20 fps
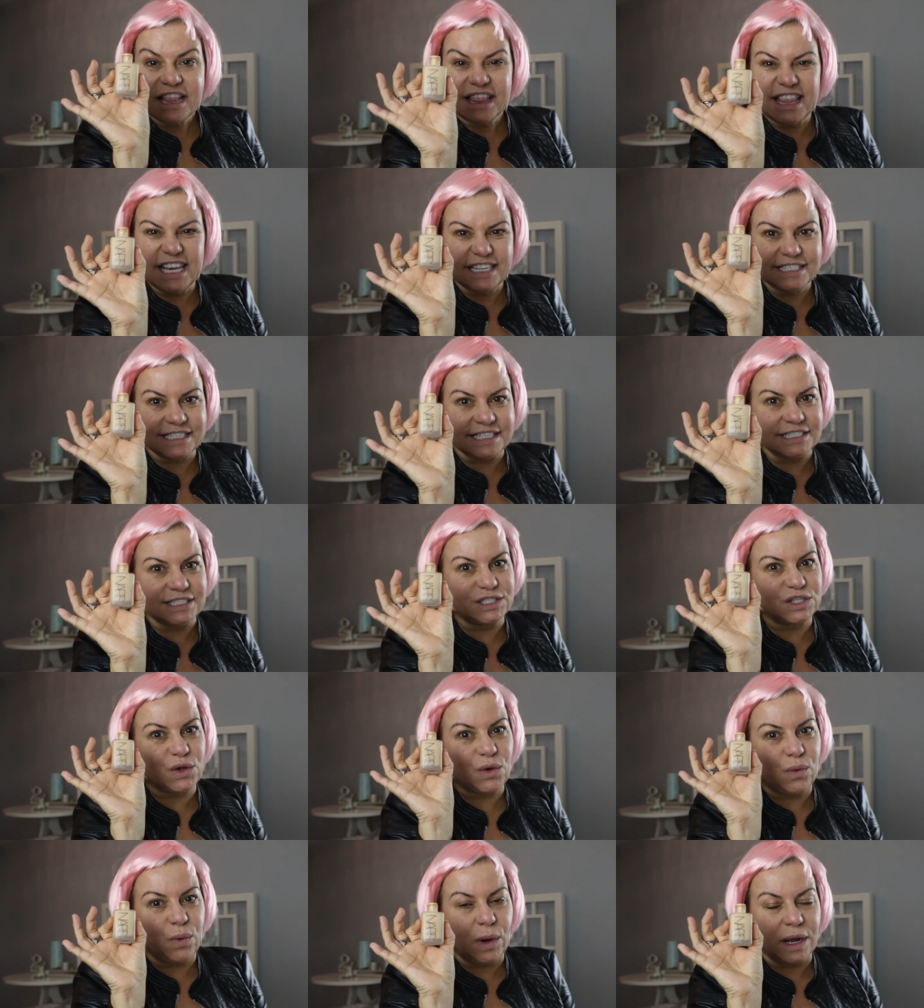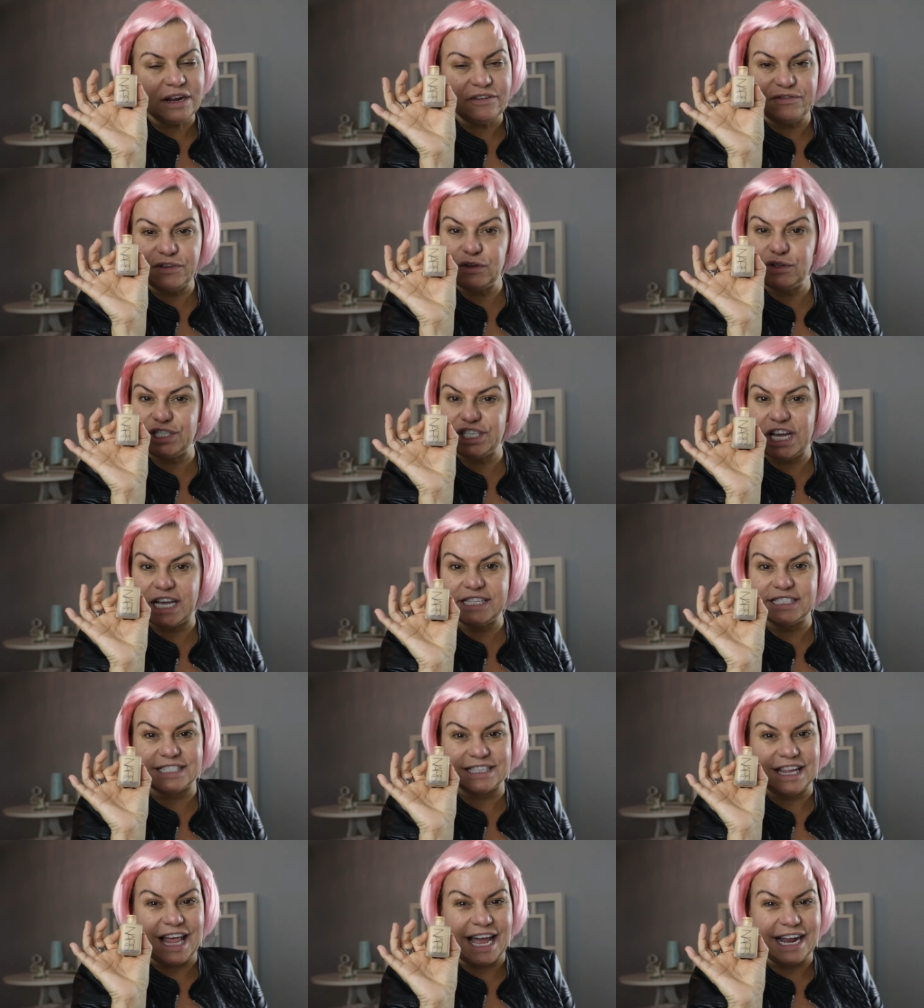This is quite a few
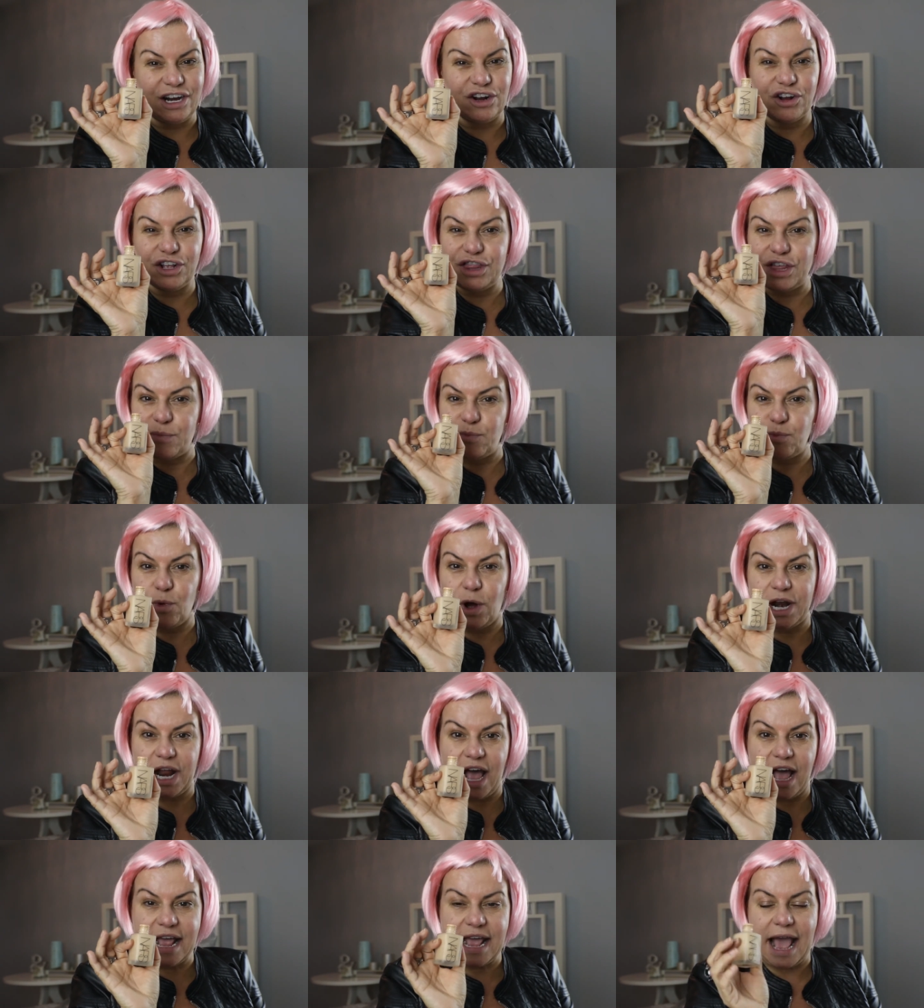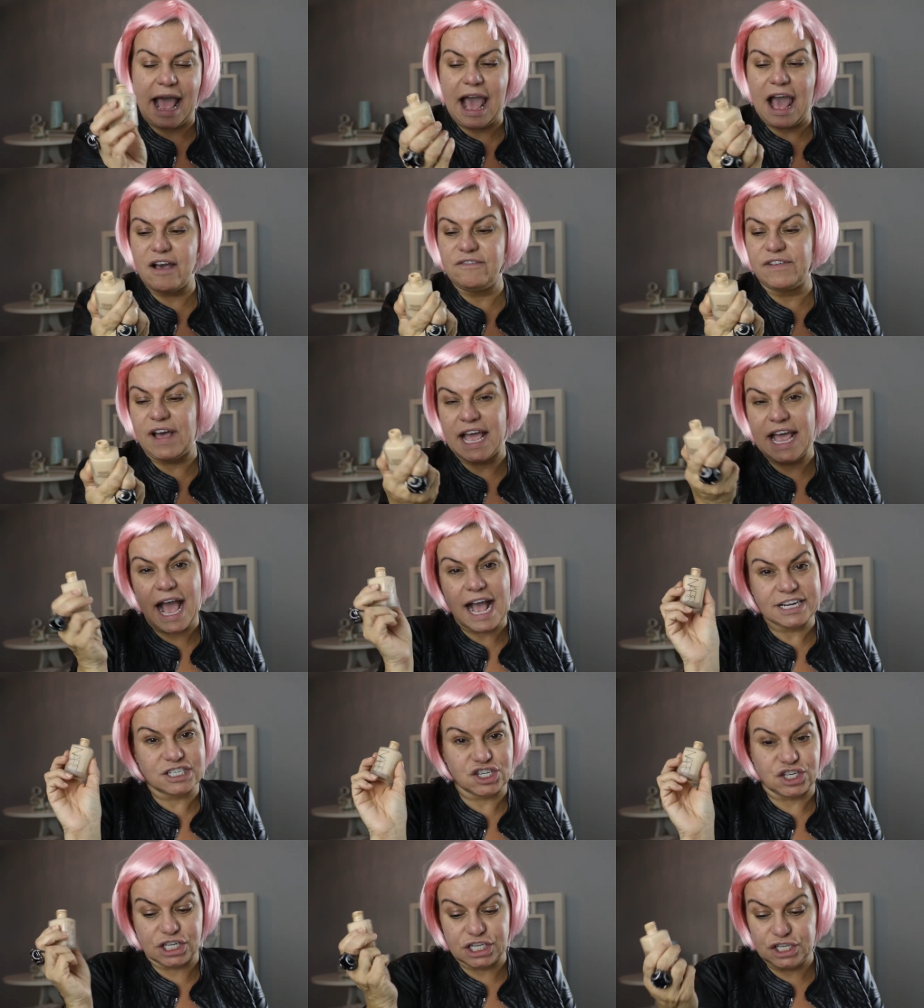shades lighter than what I have. I
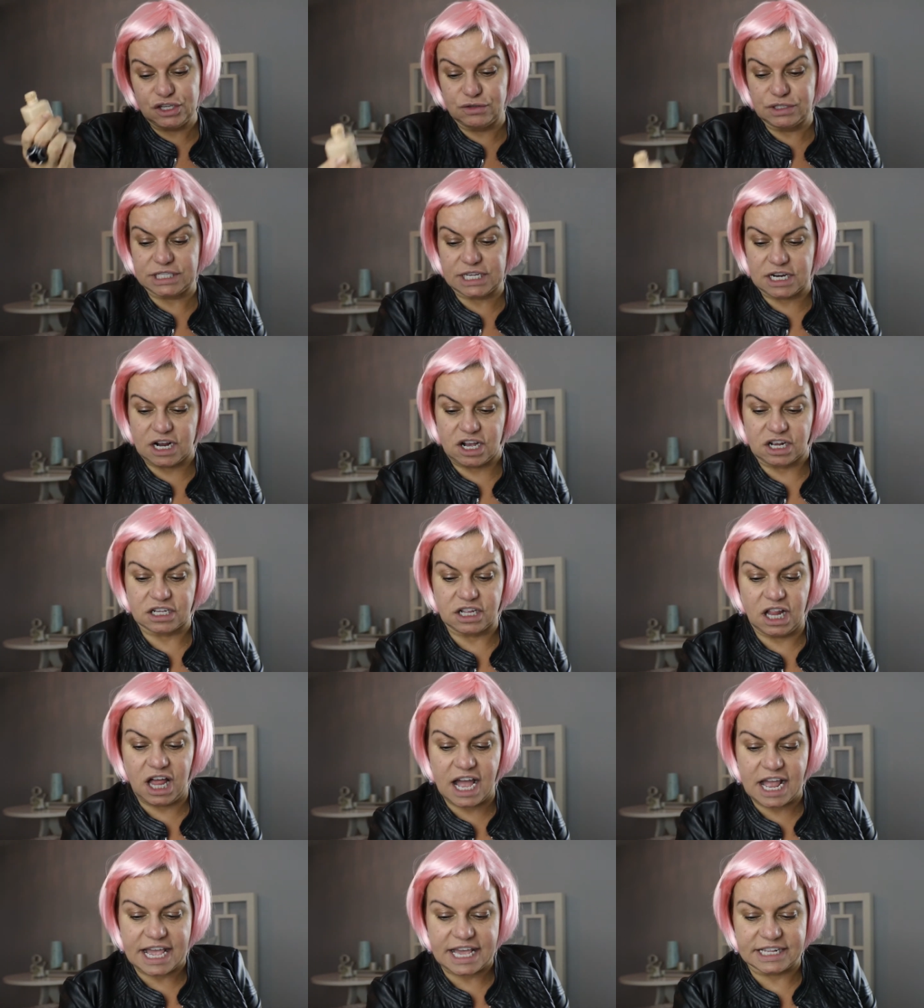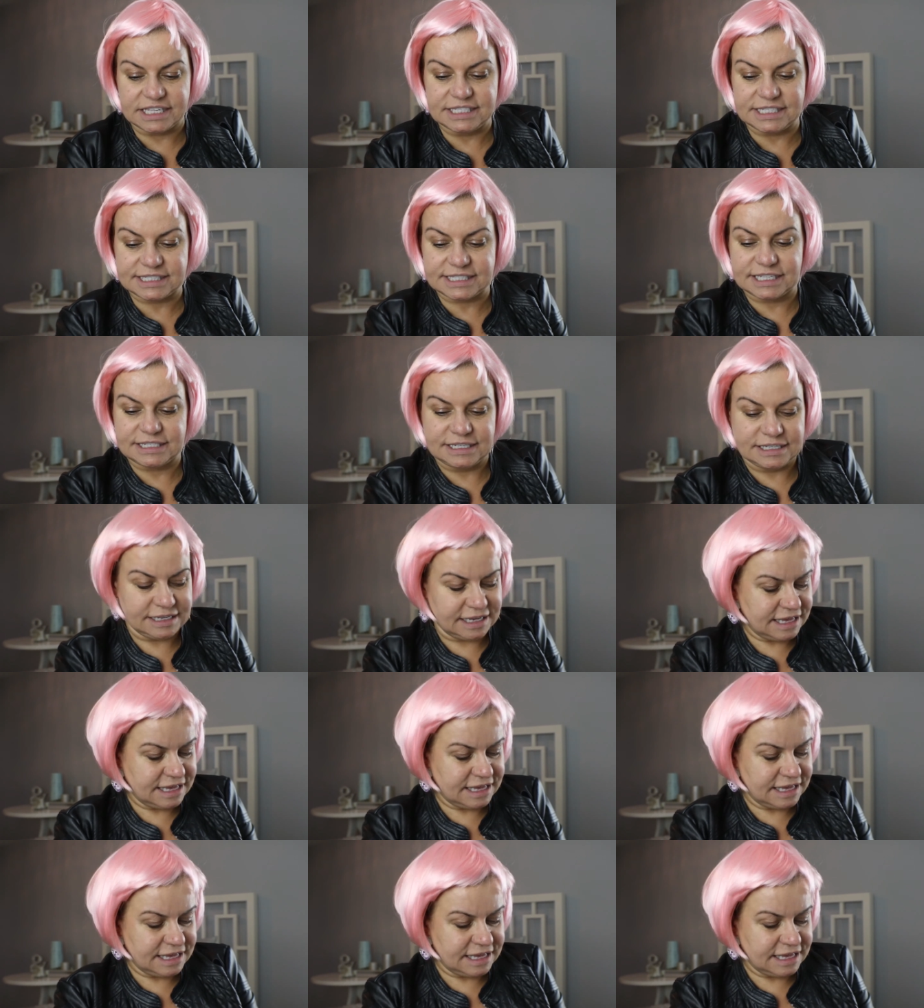actually use it on clients.